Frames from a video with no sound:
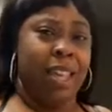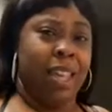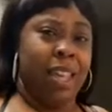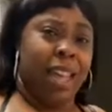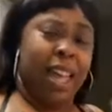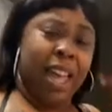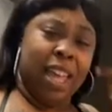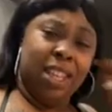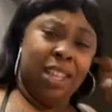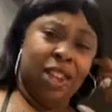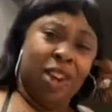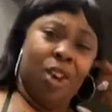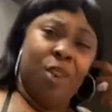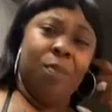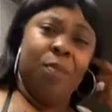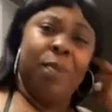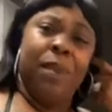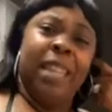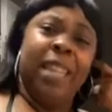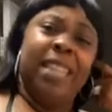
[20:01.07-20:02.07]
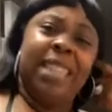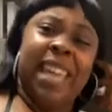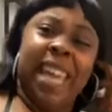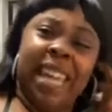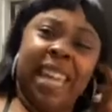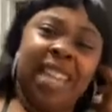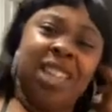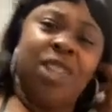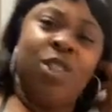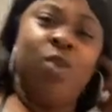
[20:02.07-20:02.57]
And don't be
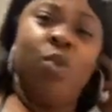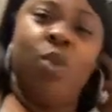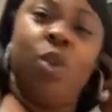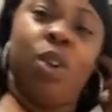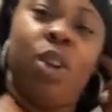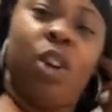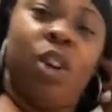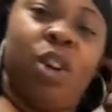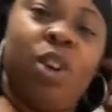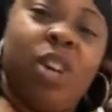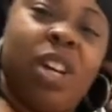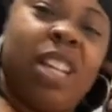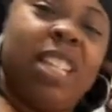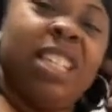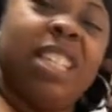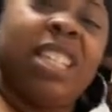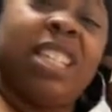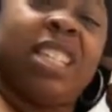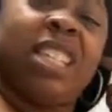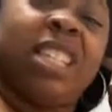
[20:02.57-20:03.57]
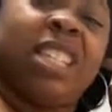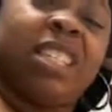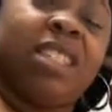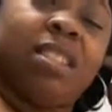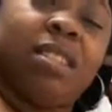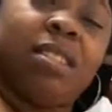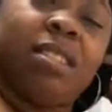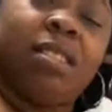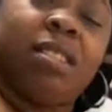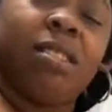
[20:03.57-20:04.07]
taking too long because it's...
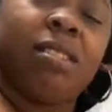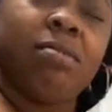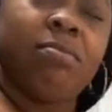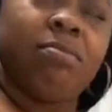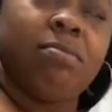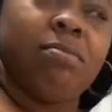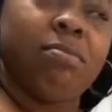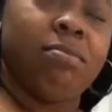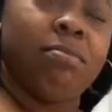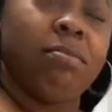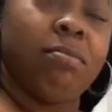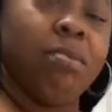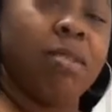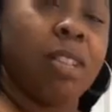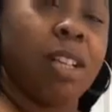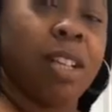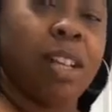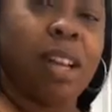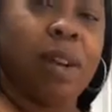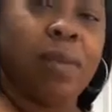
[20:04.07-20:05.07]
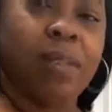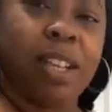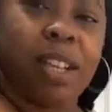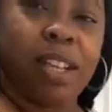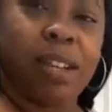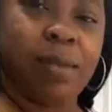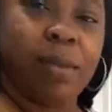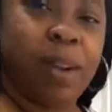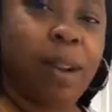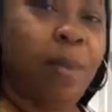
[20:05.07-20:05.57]
No, that
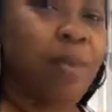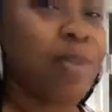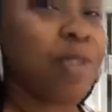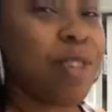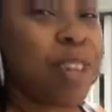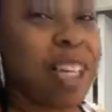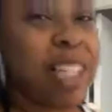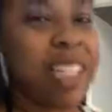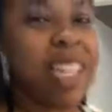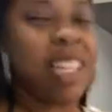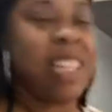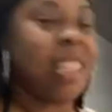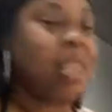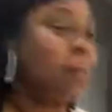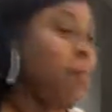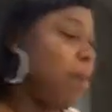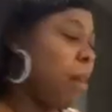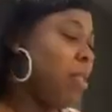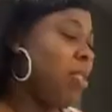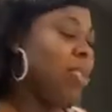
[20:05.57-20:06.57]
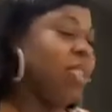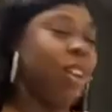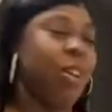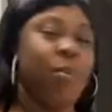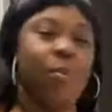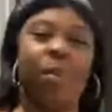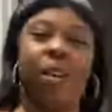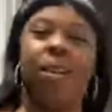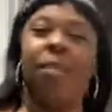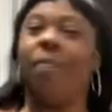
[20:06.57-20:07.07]
didn't even... I was going to say something about slow,
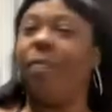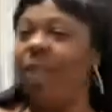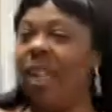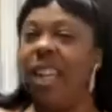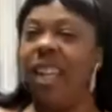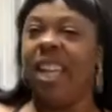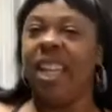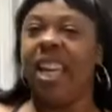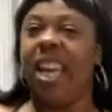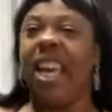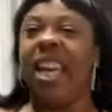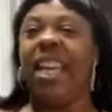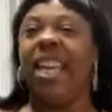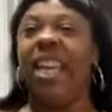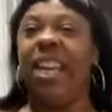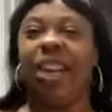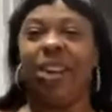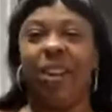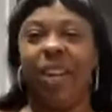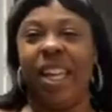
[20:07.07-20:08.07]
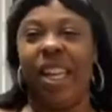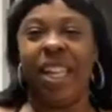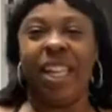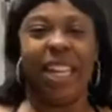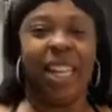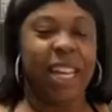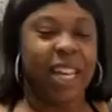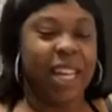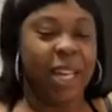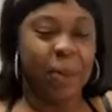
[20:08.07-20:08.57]
but They ain't even go together.
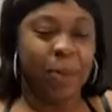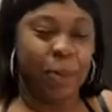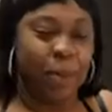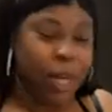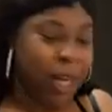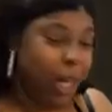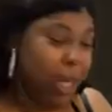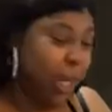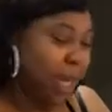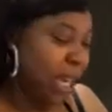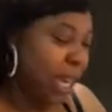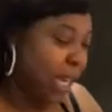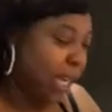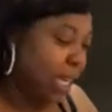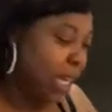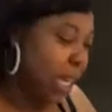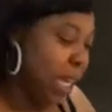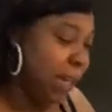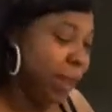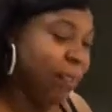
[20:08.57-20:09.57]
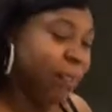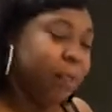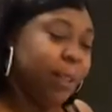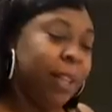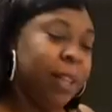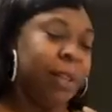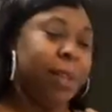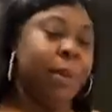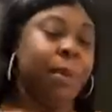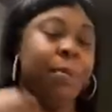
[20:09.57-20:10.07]
They ain't even work out like that.
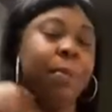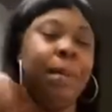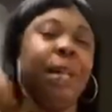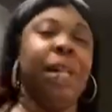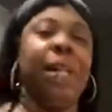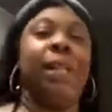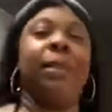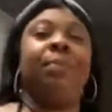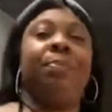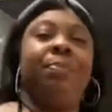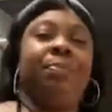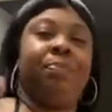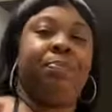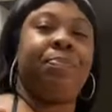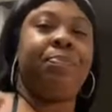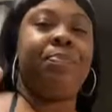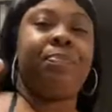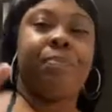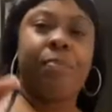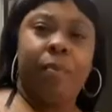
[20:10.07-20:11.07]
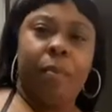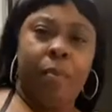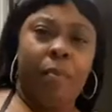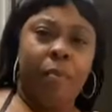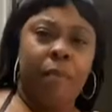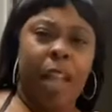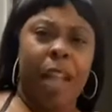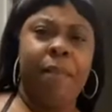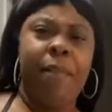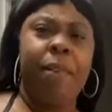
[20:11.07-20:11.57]
But
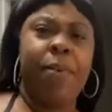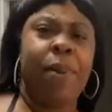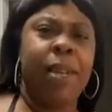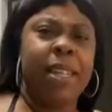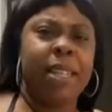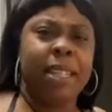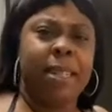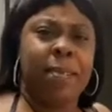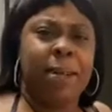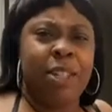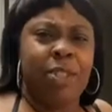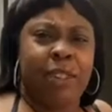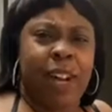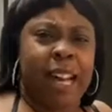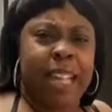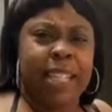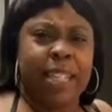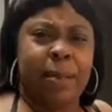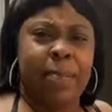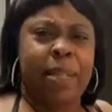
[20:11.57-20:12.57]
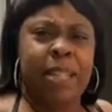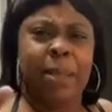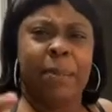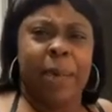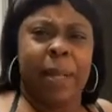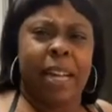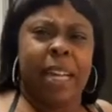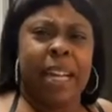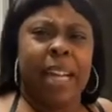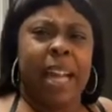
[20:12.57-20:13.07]
if you want to see me try something, just
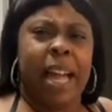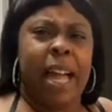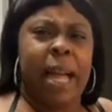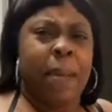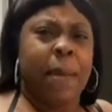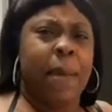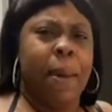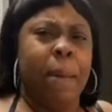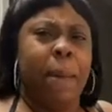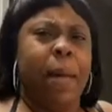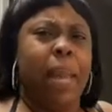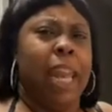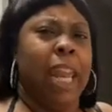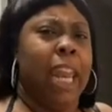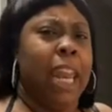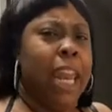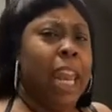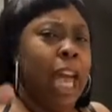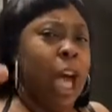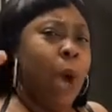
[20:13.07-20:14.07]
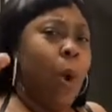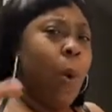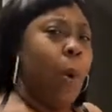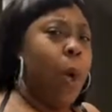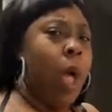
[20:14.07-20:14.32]
put it in the comment below.